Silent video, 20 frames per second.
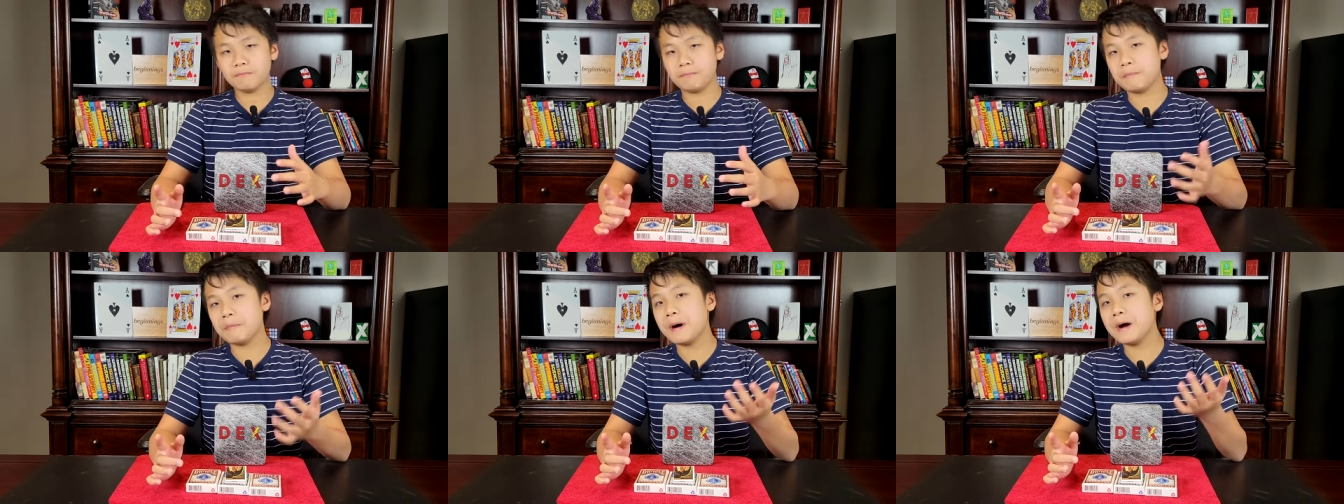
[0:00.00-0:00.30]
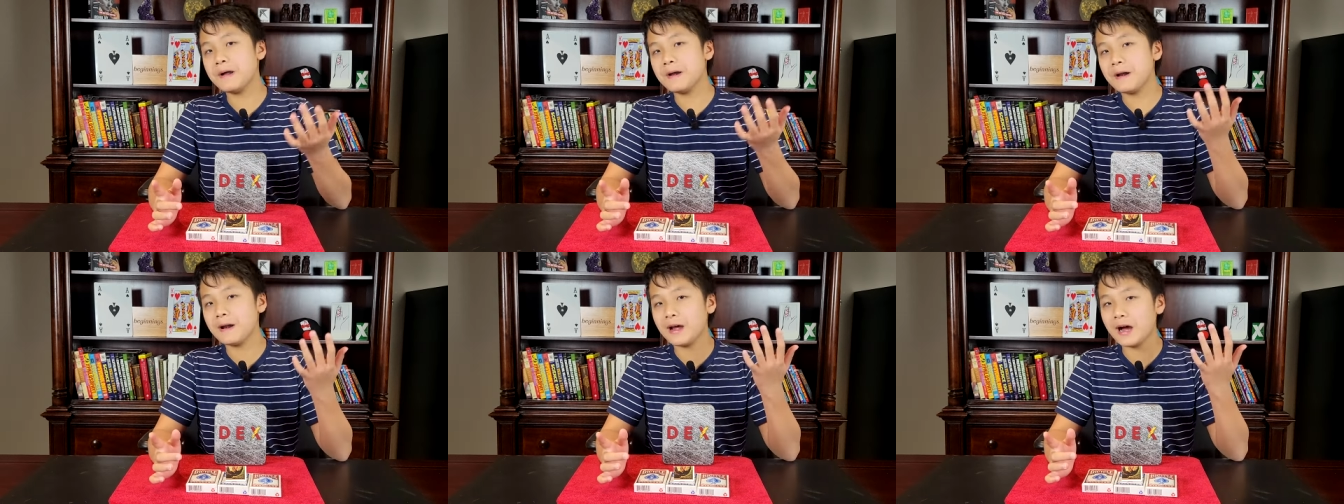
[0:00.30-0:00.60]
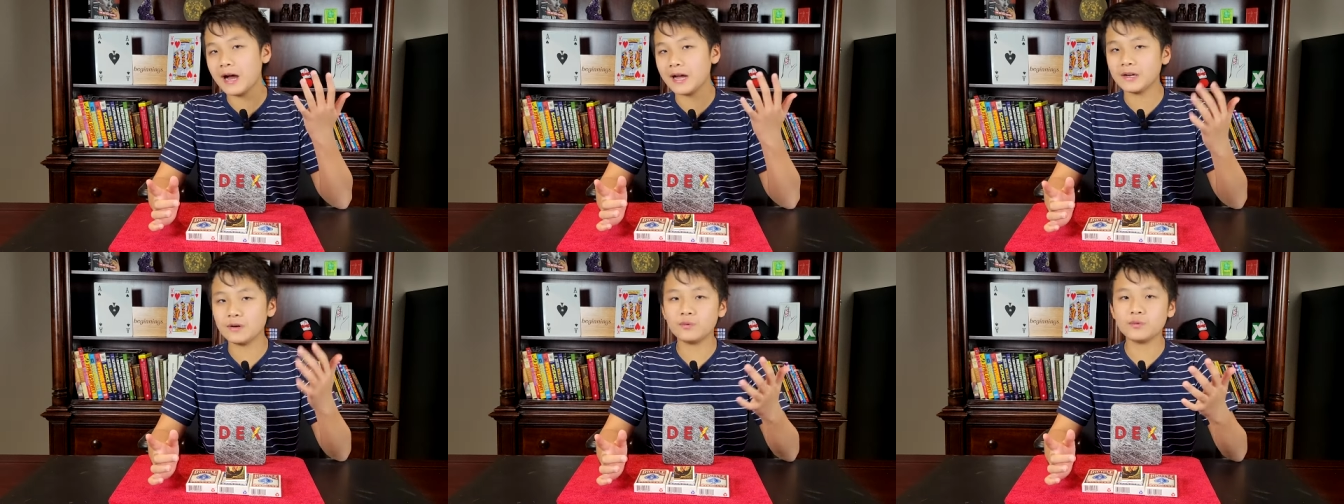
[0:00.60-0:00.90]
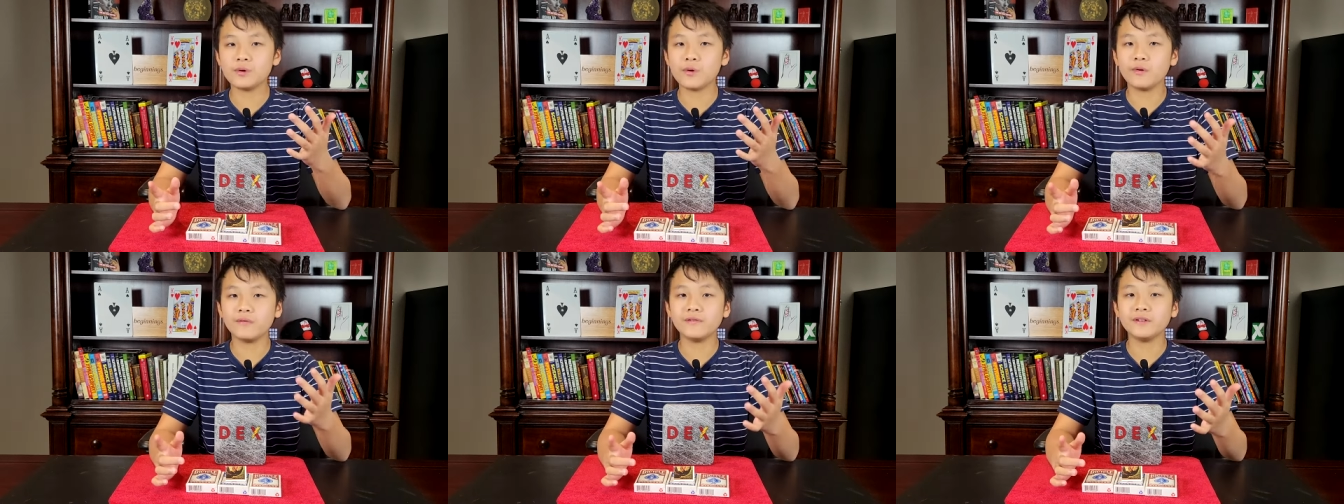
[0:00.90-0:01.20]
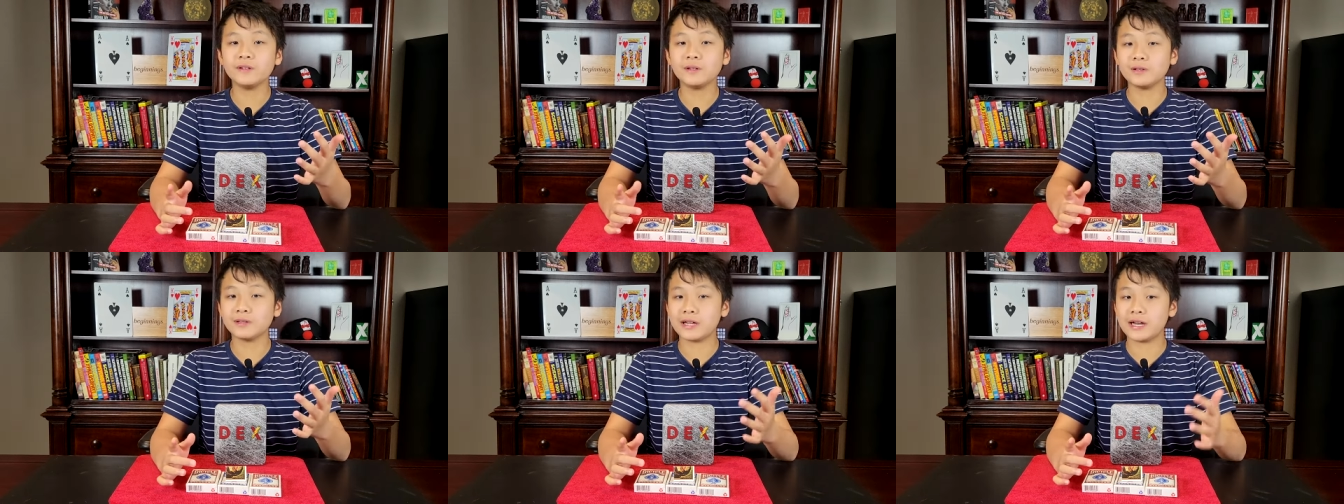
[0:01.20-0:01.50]
but I don't know
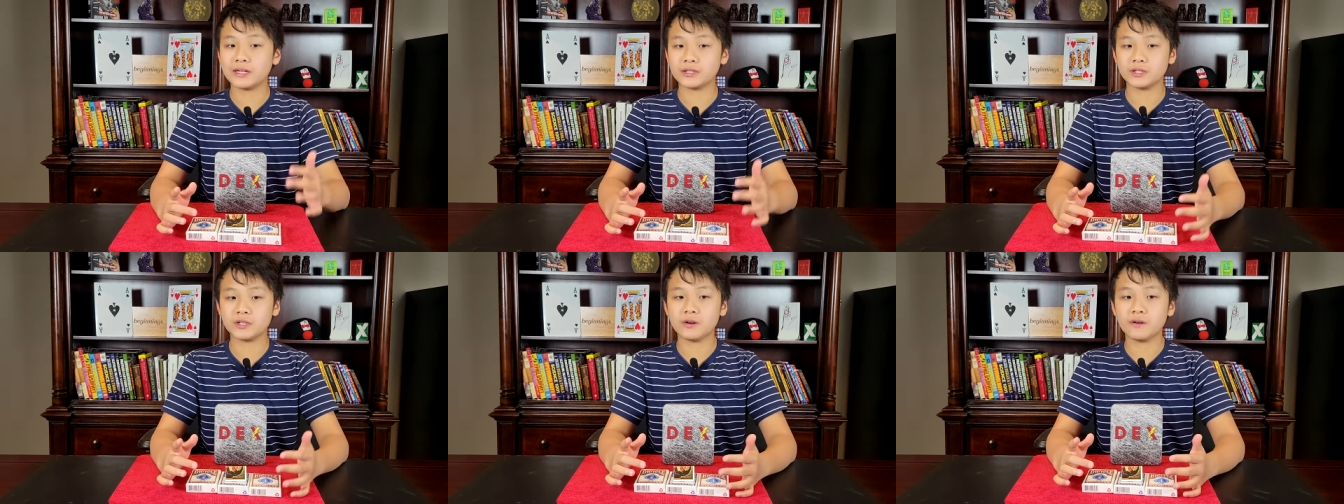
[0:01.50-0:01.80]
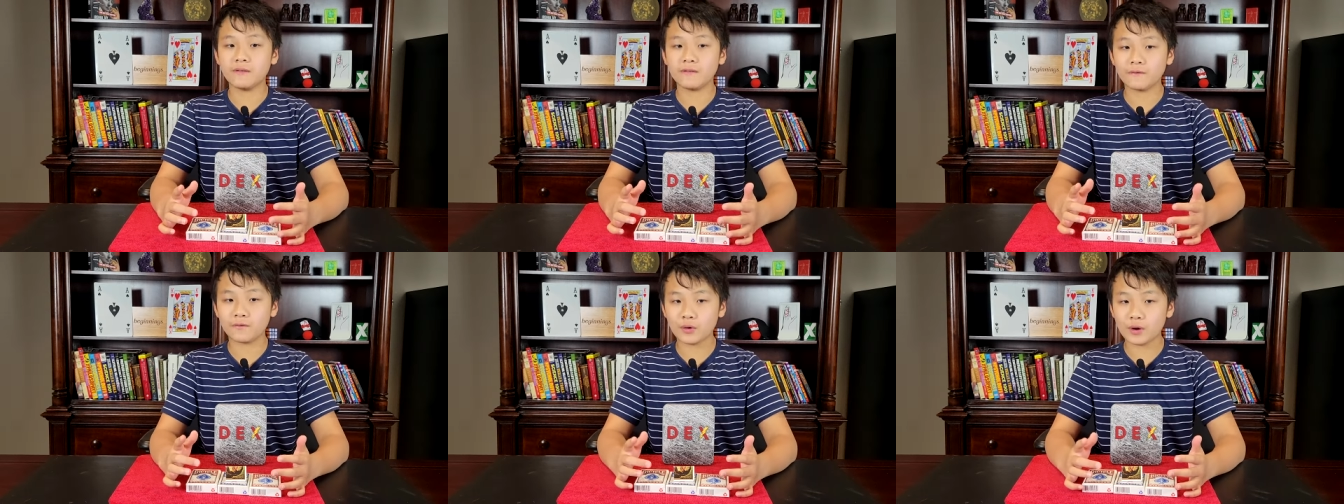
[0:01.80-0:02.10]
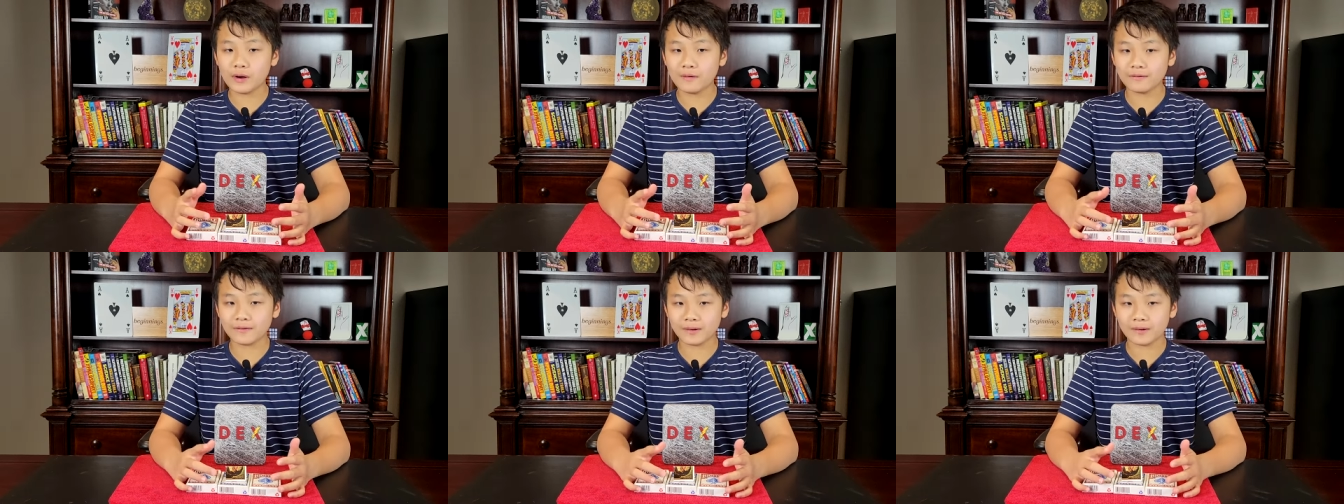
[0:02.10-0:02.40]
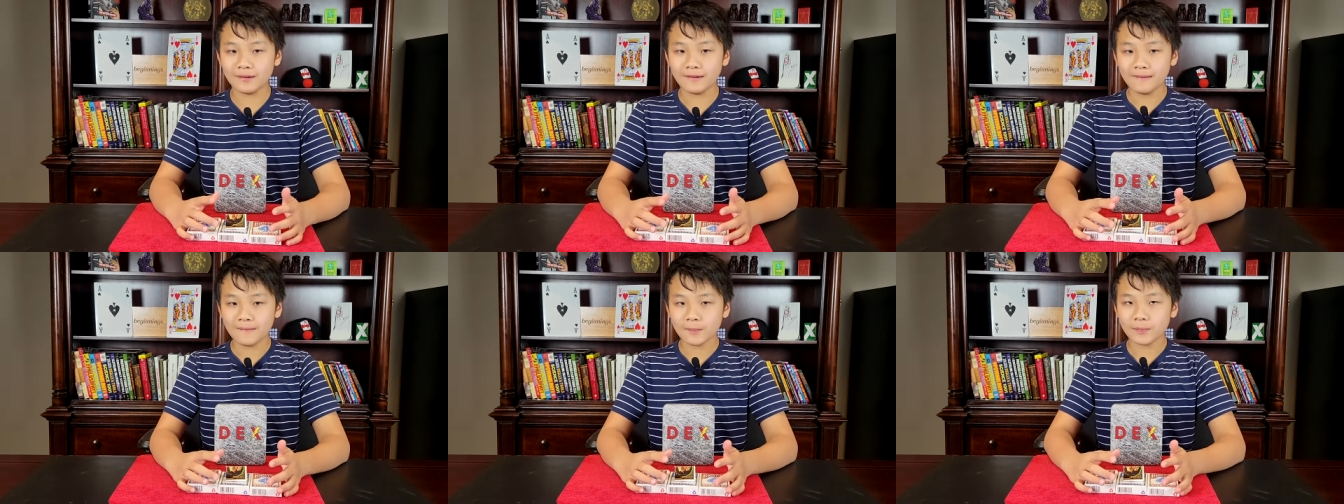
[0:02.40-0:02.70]
if it'll last forever.